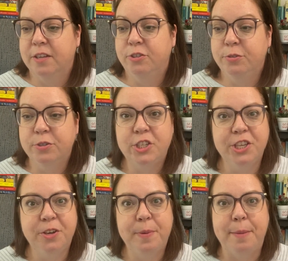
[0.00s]
True to
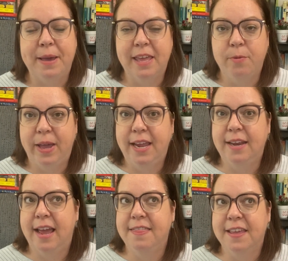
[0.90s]
You by Becky
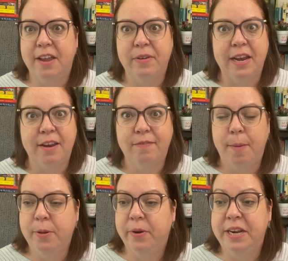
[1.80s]
Wade. I think I read it in
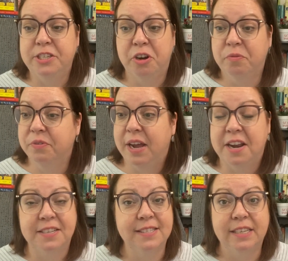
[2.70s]
February. Don't
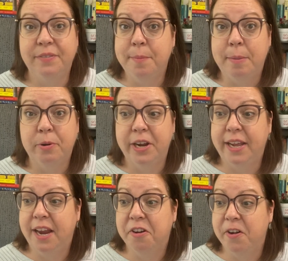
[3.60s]
honestly remember
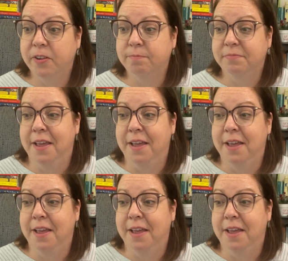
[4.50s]
it at all.